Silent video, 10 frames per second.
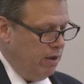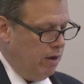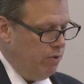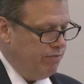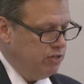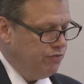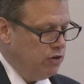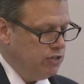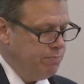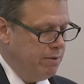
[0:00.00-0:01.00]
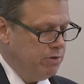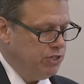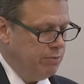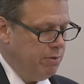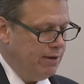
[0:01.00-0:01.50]
We have a diverse
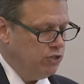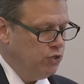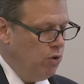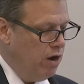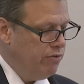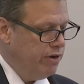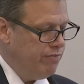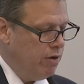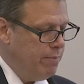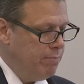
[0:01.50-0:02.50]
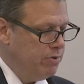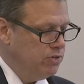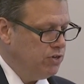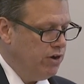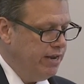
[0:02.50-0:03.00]
membership. About 200 of our
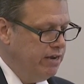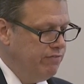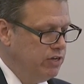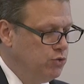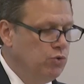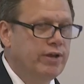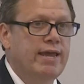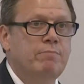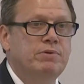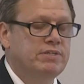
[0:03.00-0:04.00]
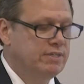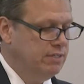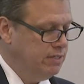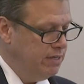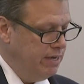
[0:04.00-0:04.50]
members are individual
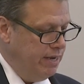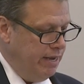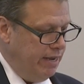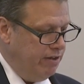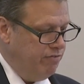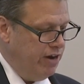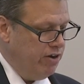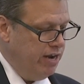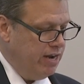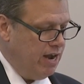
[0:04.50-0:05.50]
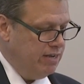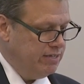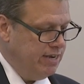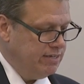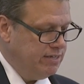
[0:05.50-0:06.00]
campuses in varying
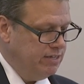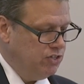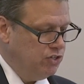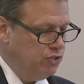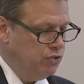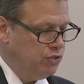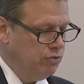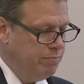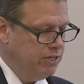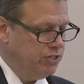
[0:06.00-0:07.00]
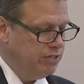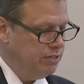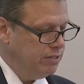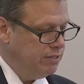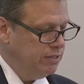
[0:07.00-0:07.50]
contexts and institutional
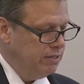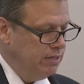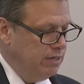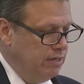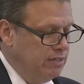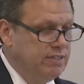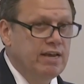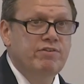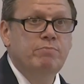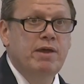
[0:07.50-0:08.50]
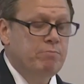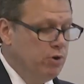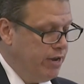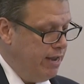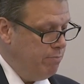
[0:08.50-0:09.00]
missions. The 7
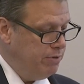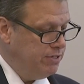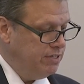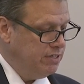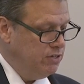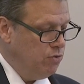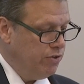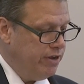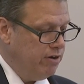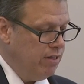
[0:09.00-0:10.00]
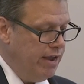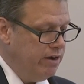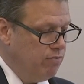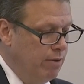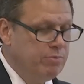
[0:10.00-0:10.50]
member campuses in North Carolina
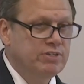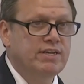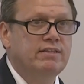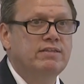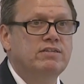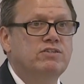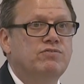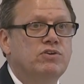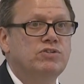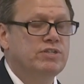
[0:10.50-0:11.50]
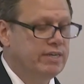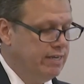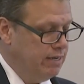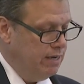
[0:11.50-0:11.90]
represent this diversity.